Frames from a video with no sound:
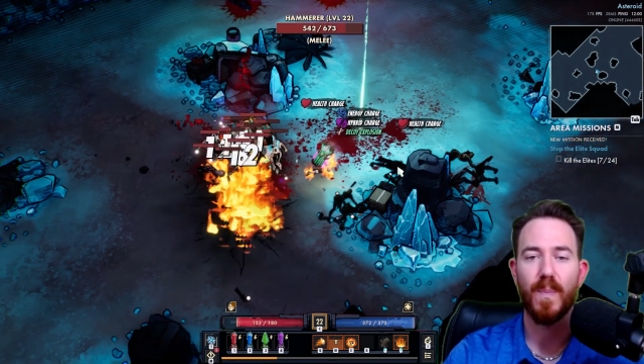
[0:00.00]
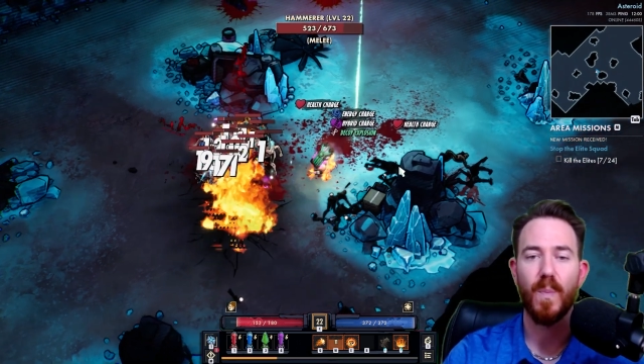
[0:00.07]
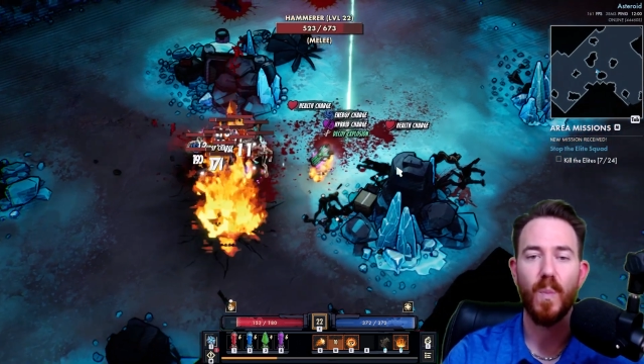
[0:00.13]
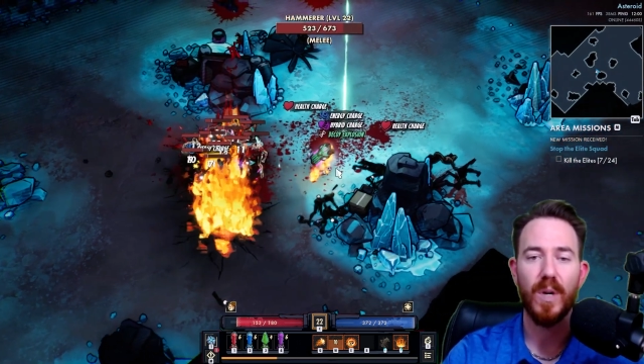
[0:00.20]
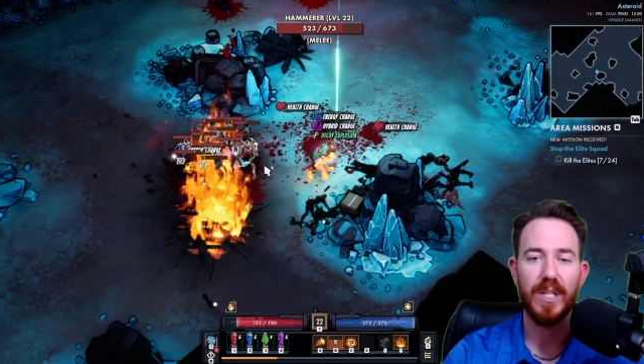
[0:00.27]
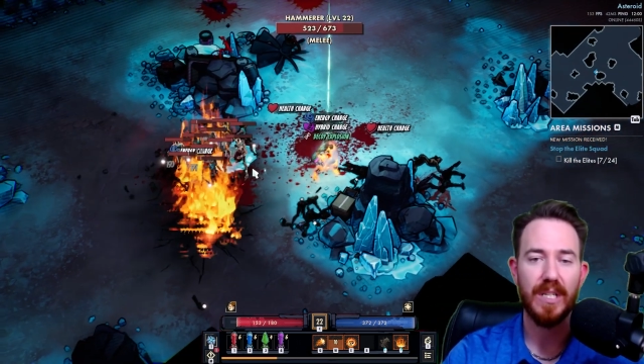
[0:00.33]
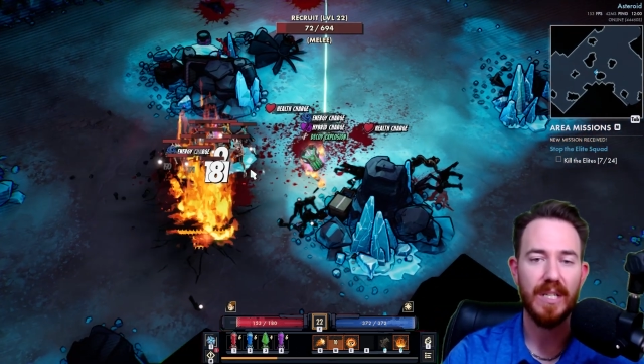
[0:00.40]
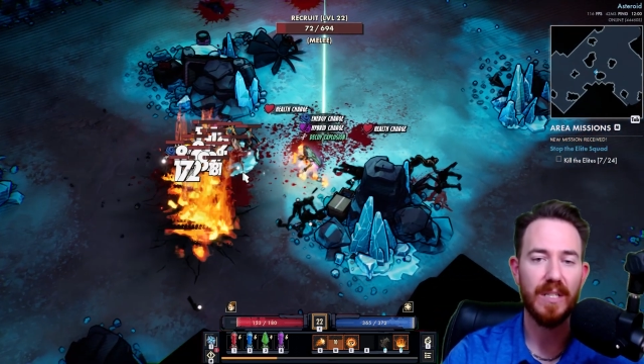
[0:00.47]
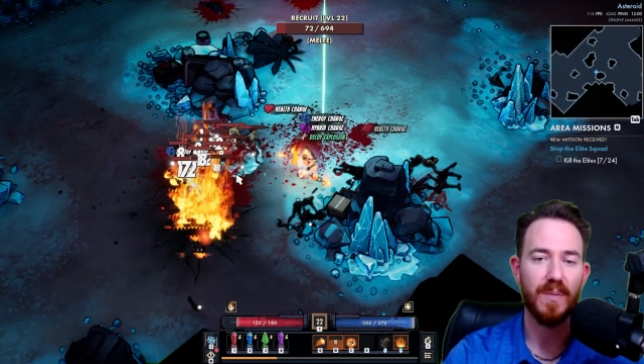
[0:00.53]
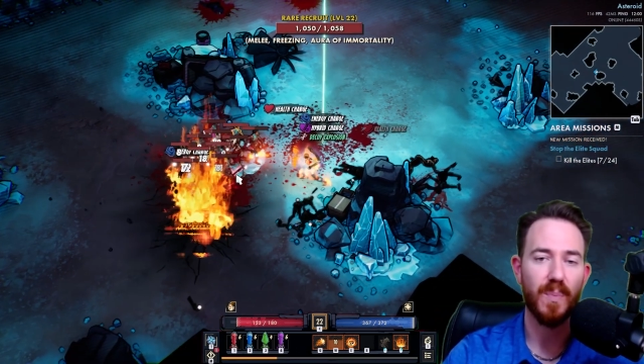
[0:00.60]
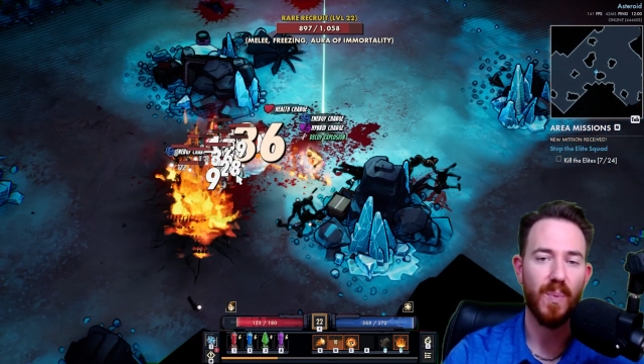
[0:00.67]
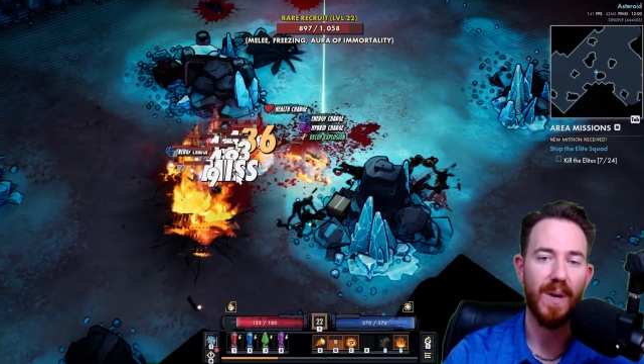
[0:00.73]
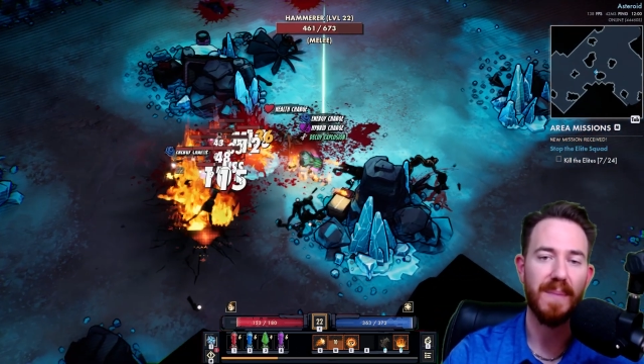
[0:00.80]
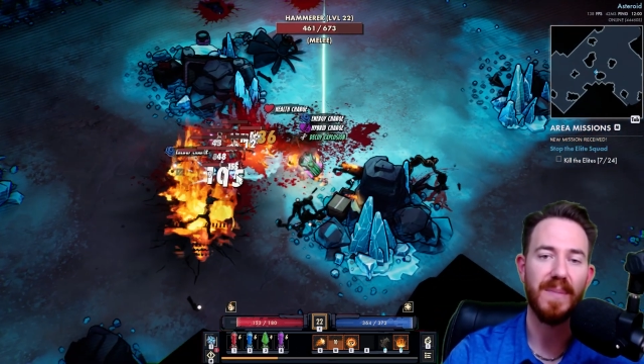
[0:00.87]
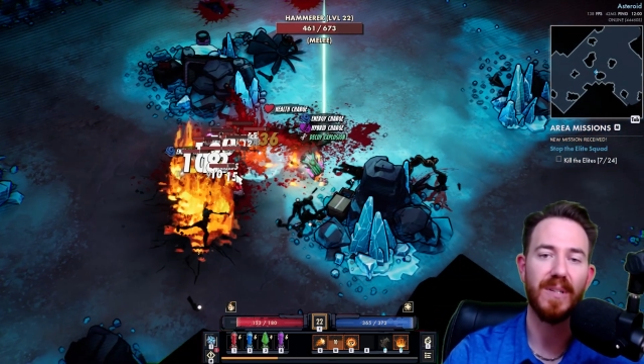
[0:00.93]
which is
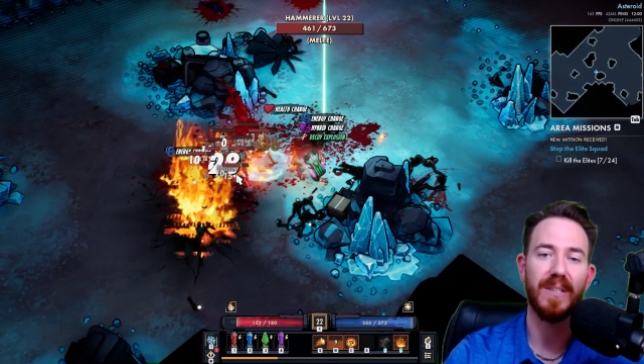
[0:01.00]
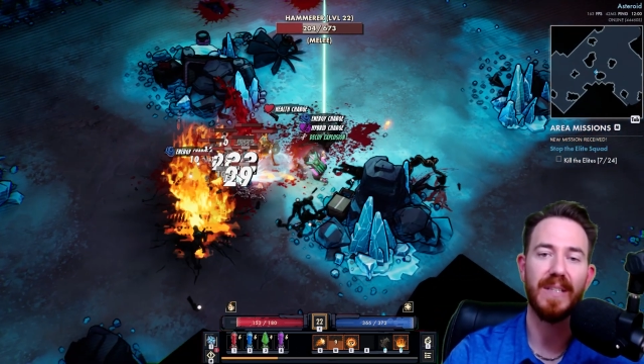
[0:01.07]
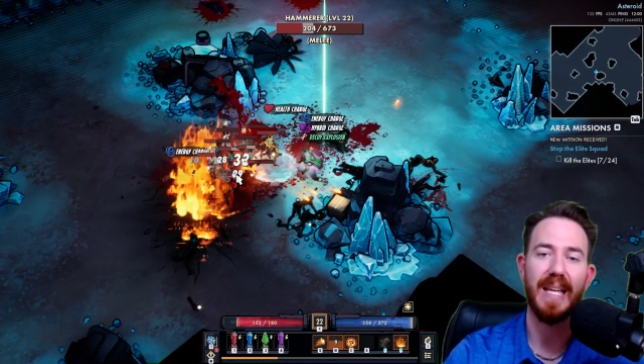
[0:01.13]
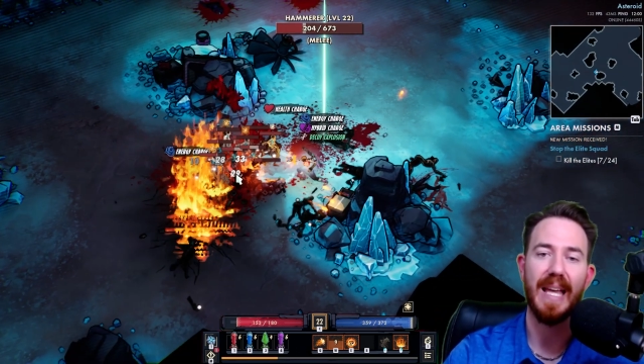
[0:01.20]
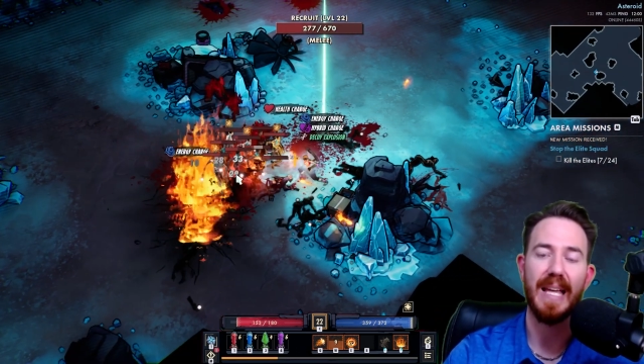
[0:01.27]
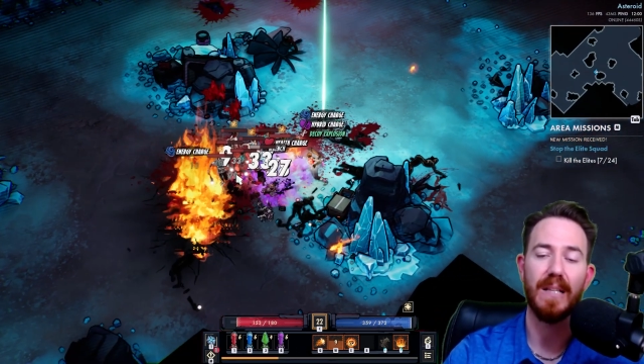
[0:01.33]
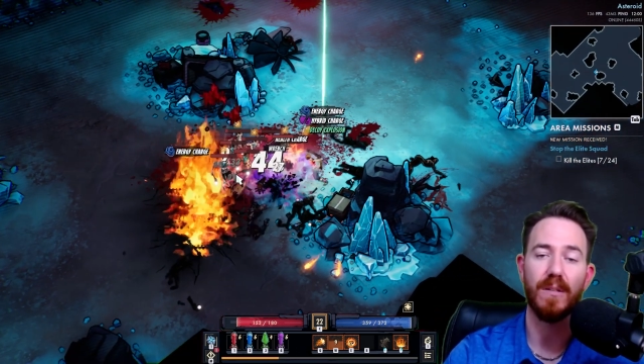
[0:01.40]
primarily a